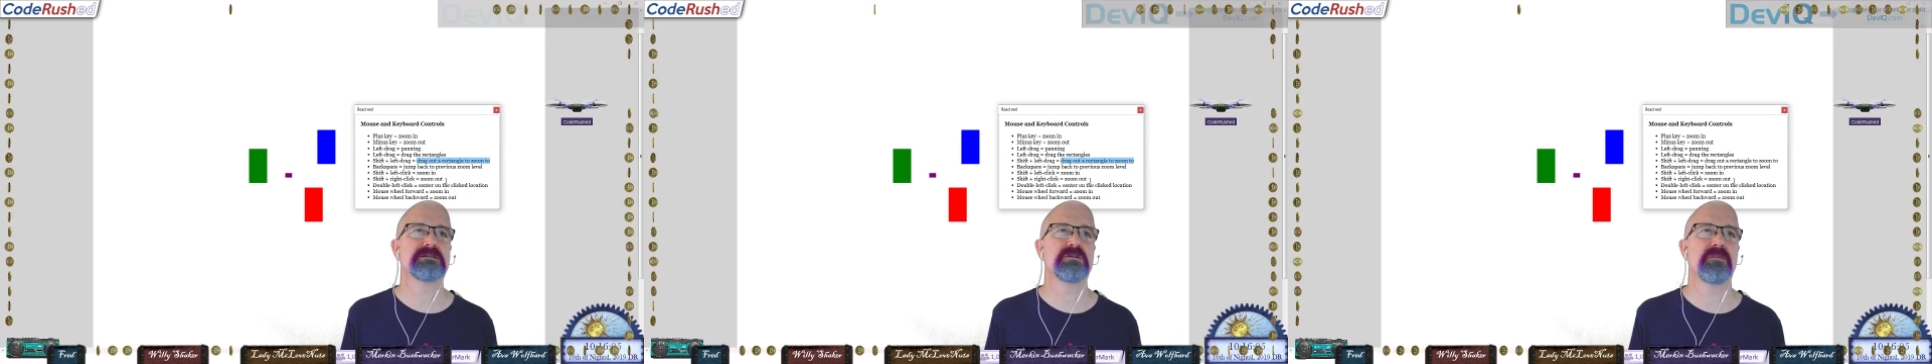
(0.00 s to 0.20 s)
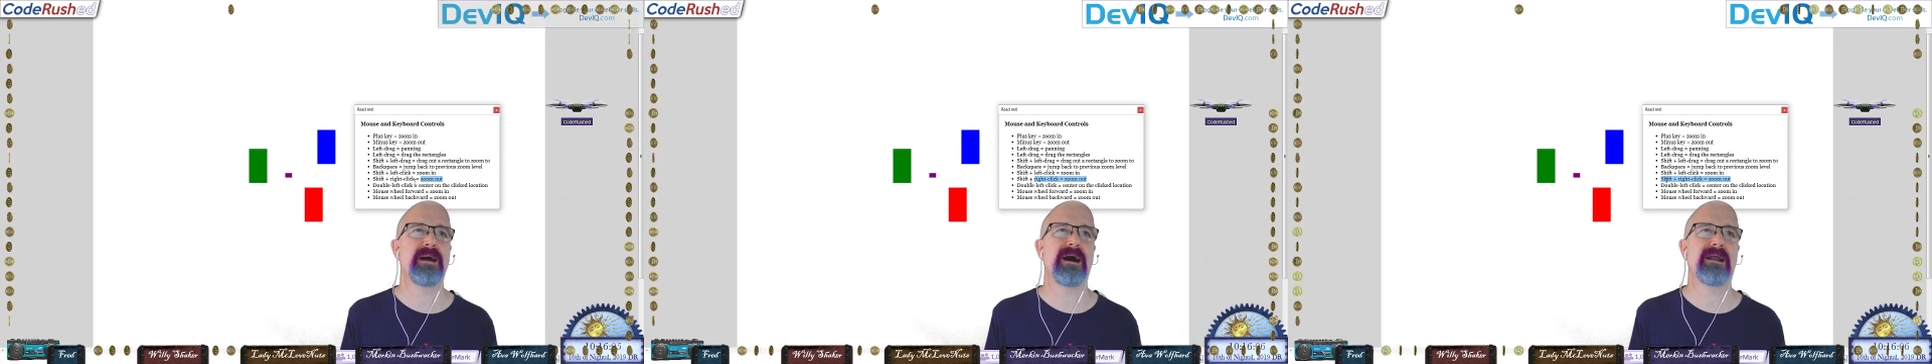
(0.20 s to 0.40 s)

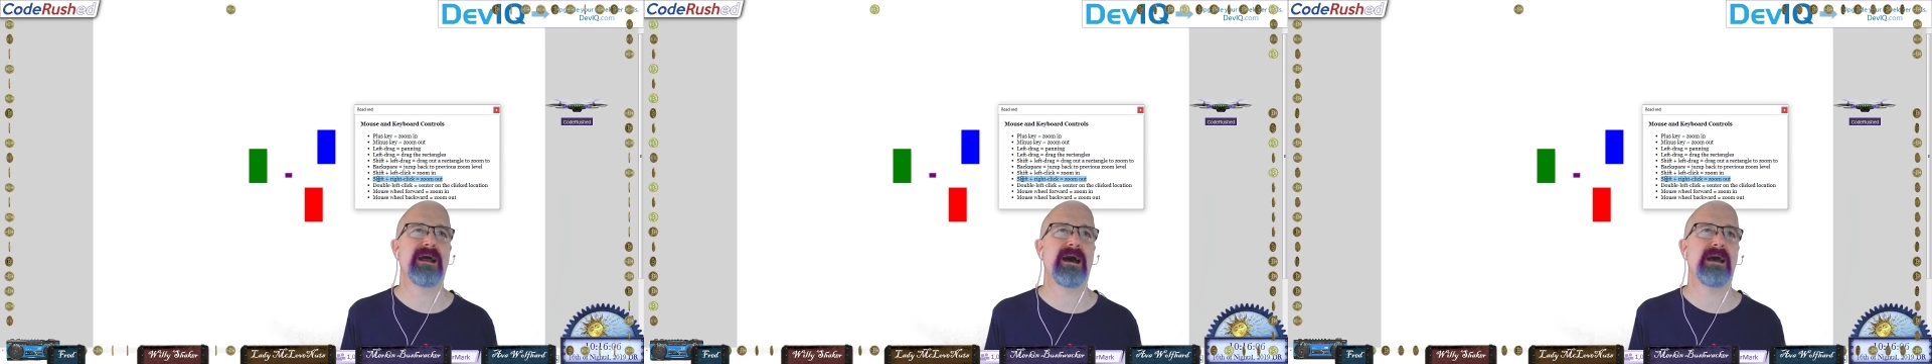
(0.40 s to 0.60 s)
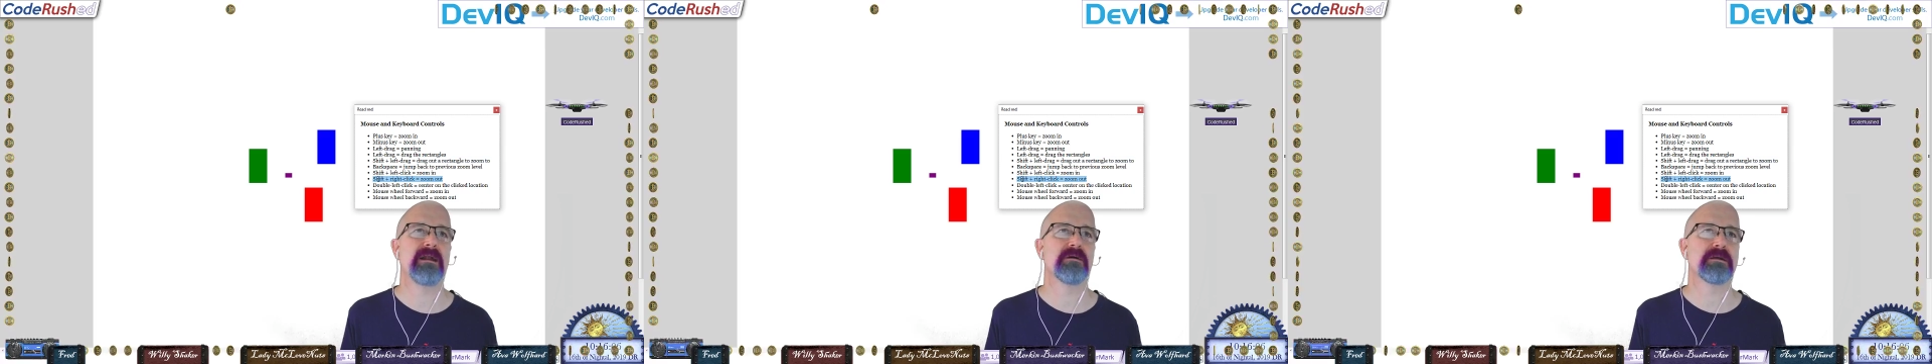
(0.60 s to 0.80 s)
out?
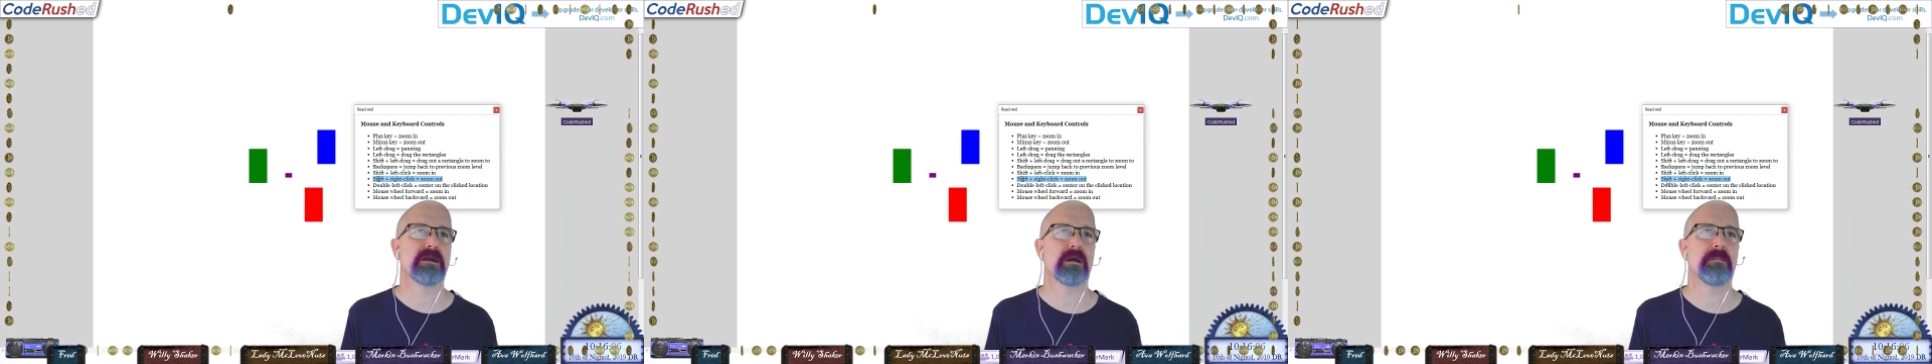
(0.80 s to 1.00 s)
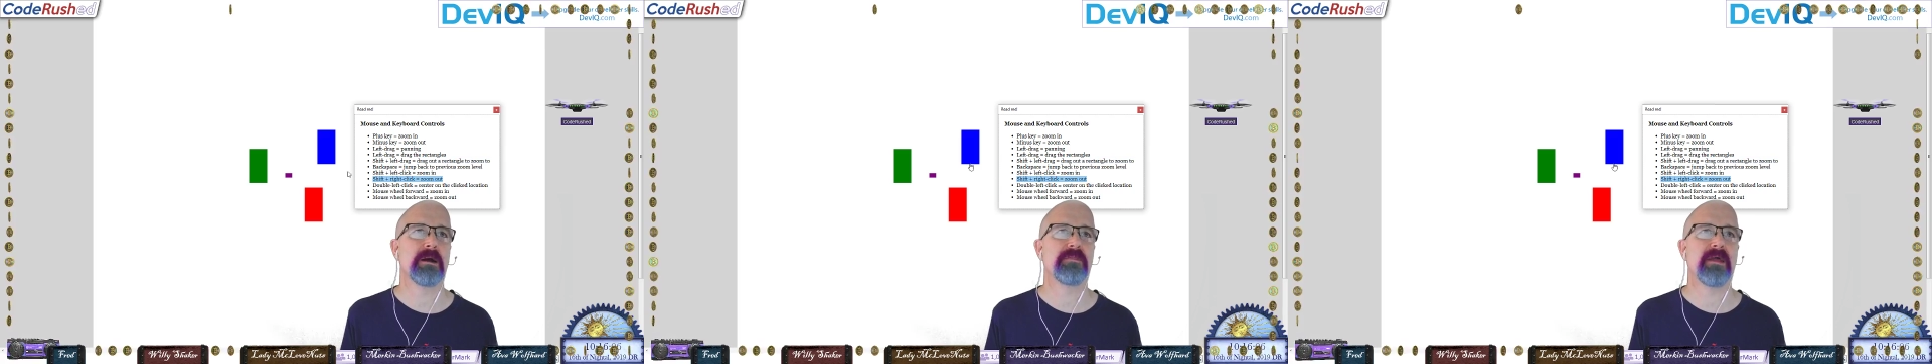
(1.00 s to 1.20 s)
I don't care
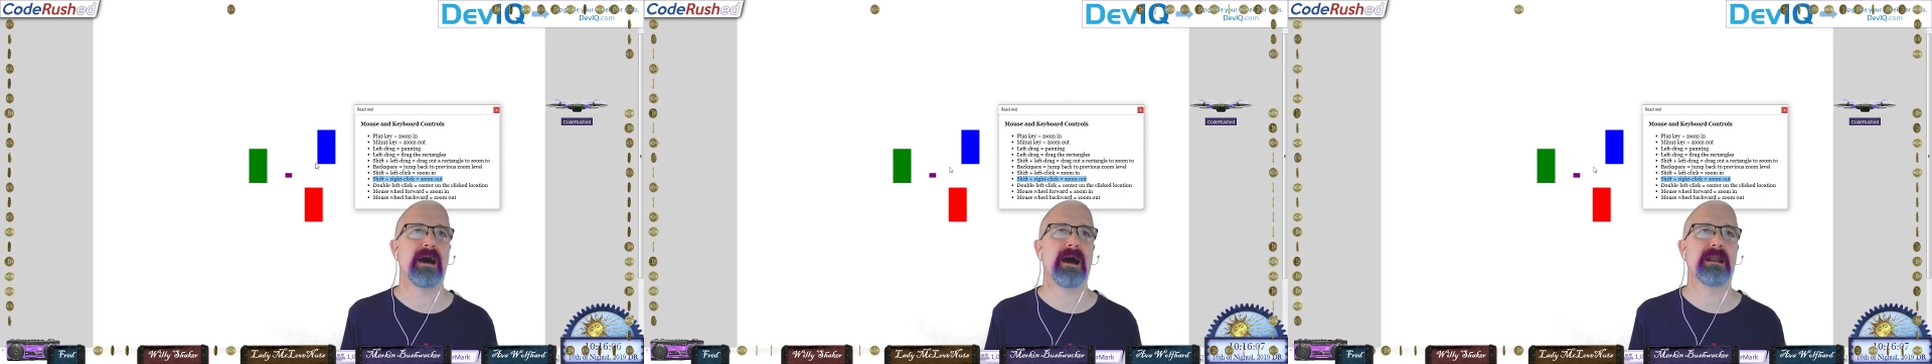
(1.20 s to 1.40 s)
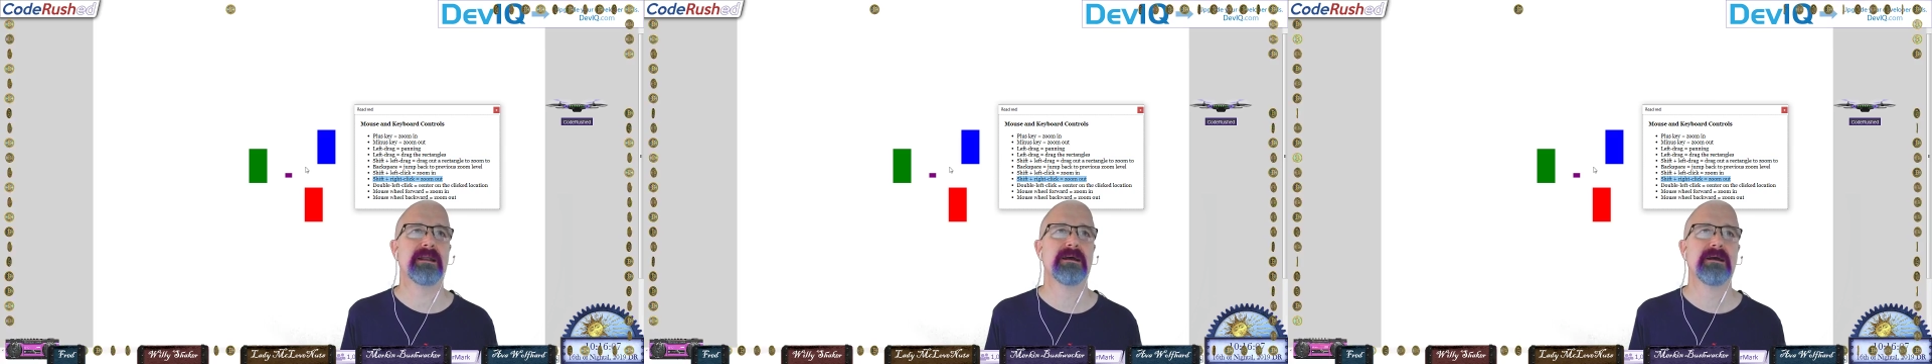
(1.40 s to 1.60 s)
about
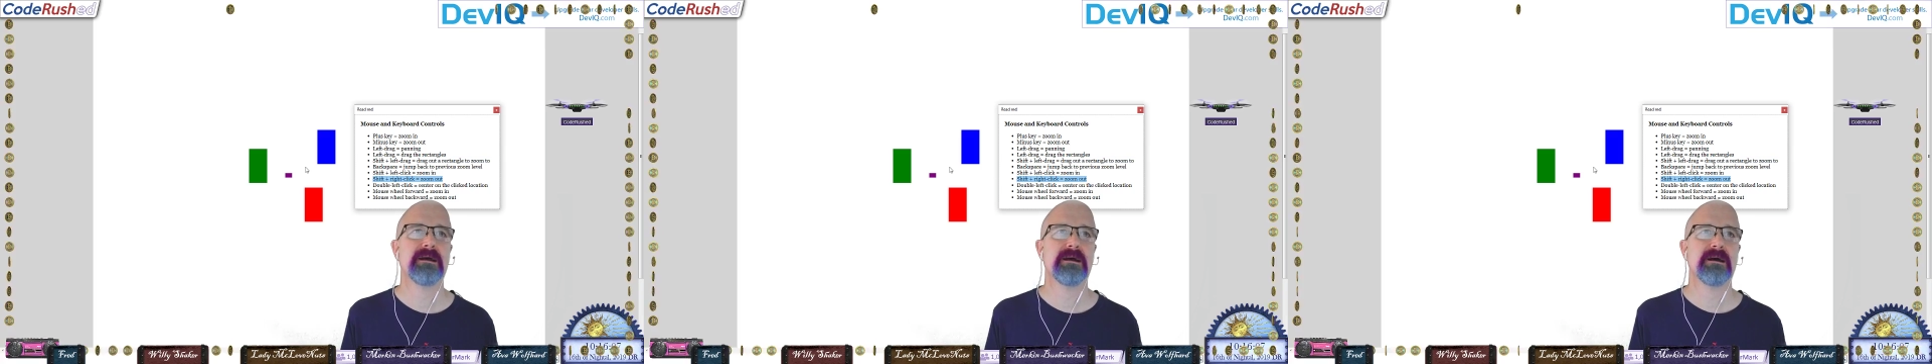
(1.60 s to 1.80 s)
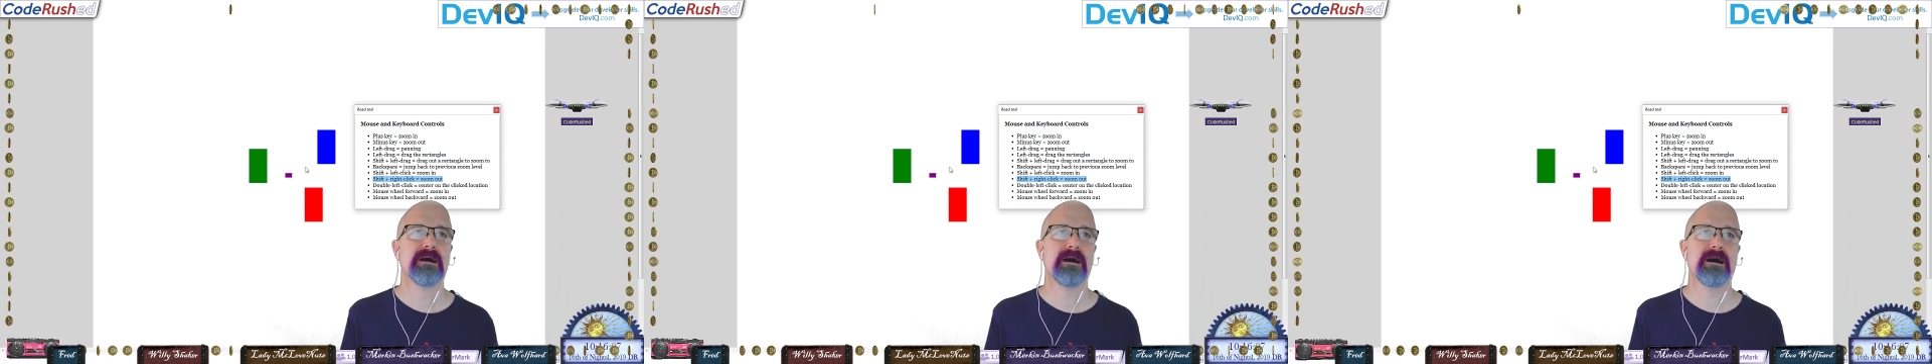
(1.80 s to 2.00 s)
that.
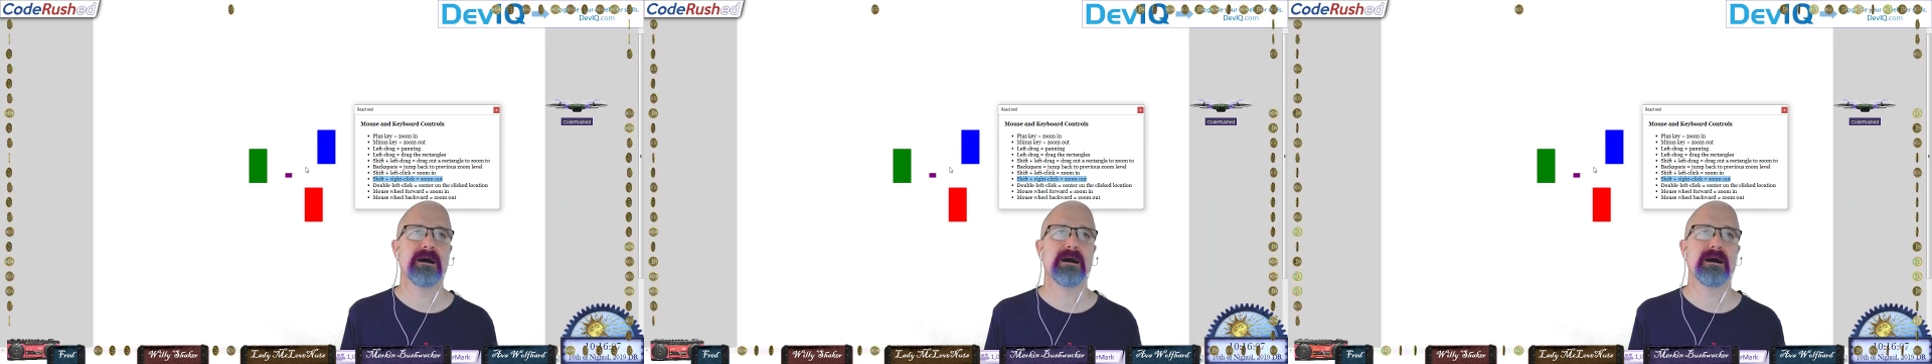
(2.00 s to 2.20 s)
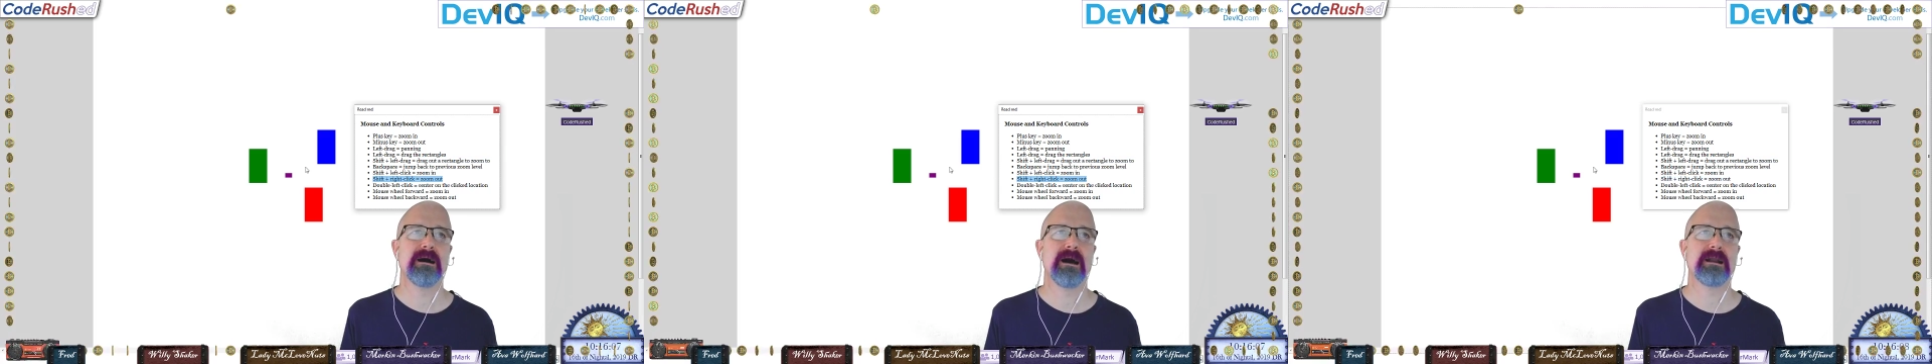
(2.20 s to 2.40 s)

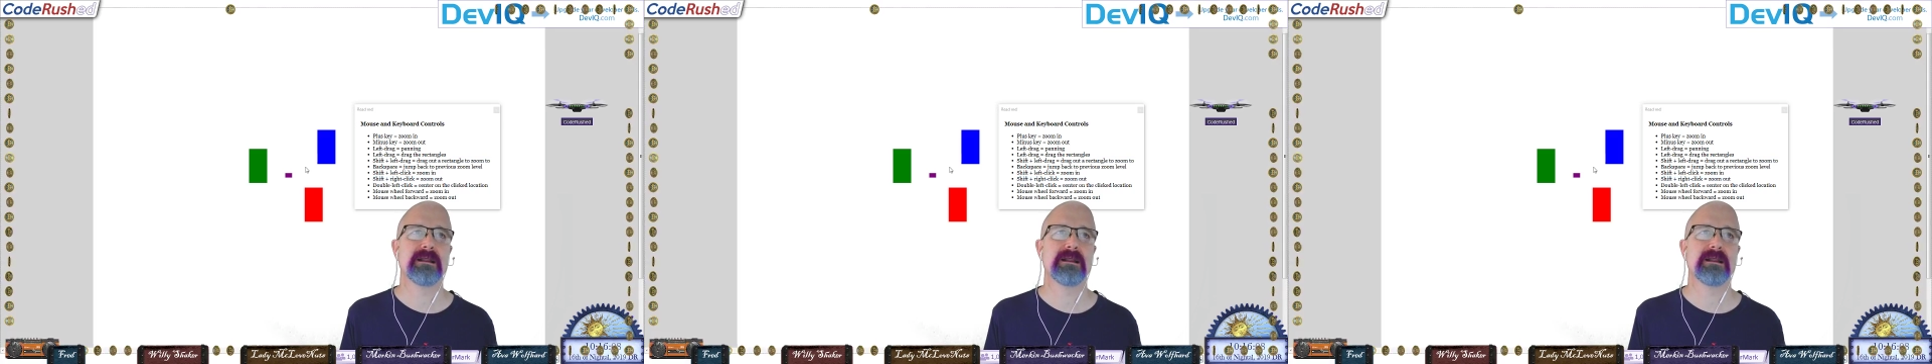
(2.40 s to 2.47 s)
I